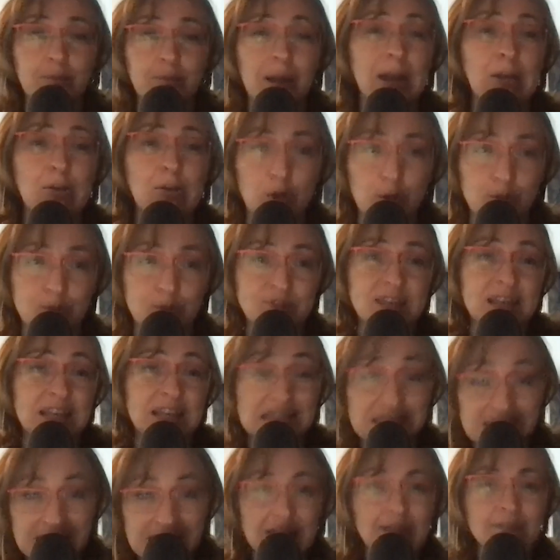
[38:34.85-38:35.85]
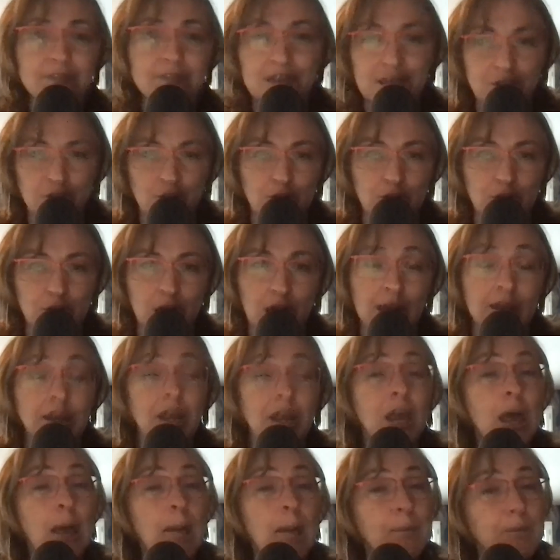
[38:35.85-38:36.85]
microbes that live in your gut.
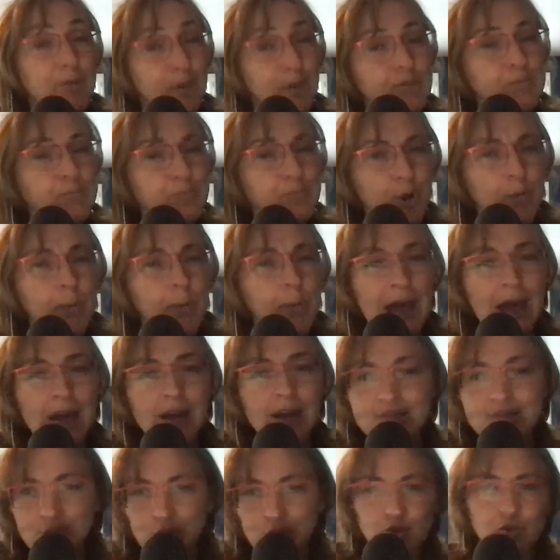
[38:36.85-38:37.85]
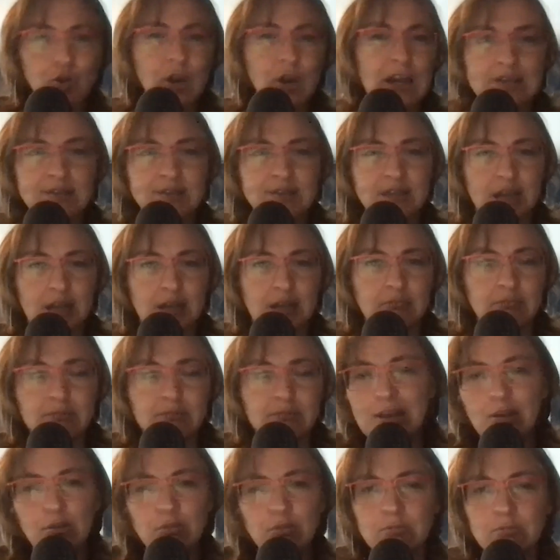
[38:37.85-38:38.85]
But those probiotics are transient. They
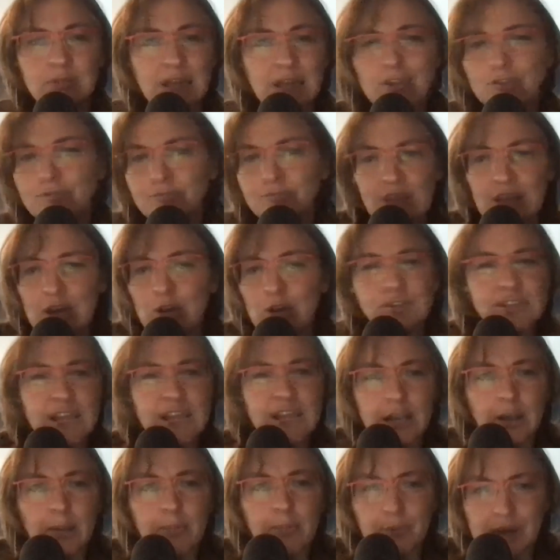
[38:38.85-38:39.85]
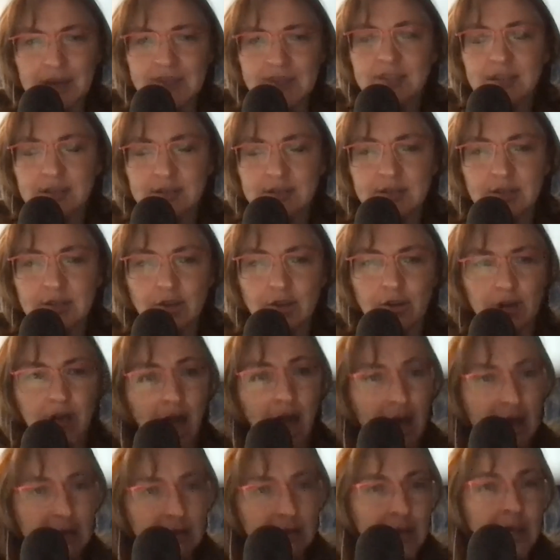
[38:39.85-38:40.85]
don't take up residence in your
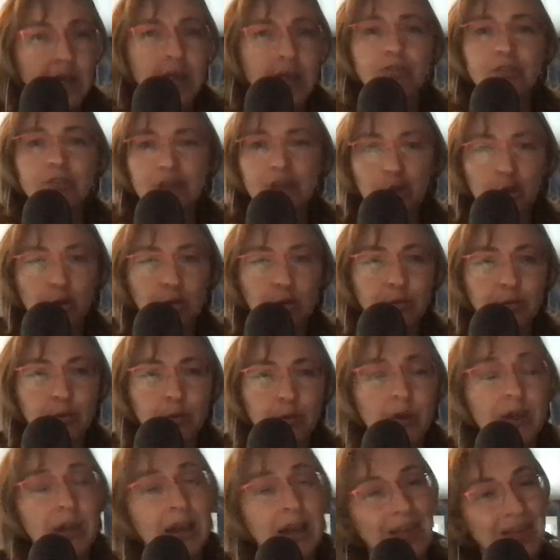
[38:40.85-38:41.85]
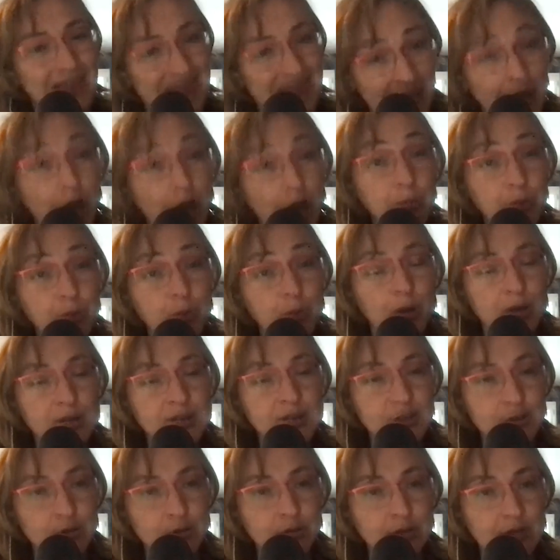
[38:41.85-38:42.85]
gut. They go through it and they help the ones
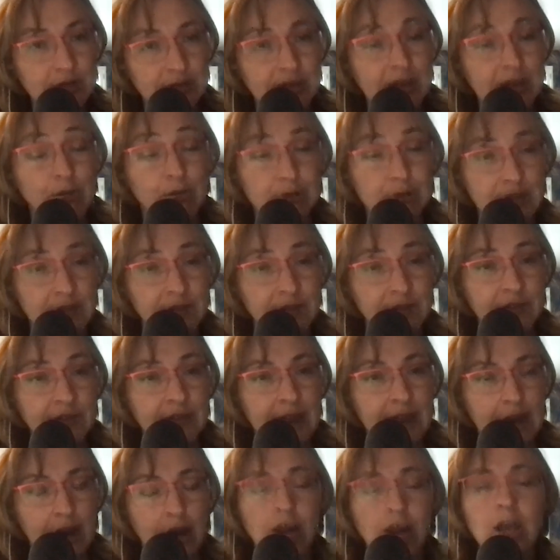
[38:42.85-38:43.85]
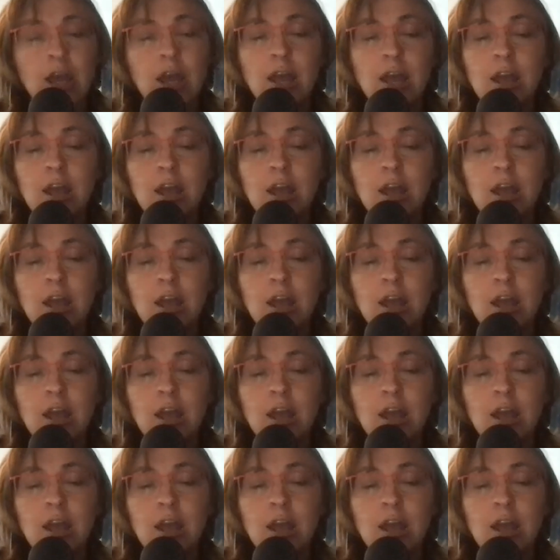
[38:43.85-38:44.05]
that are living there.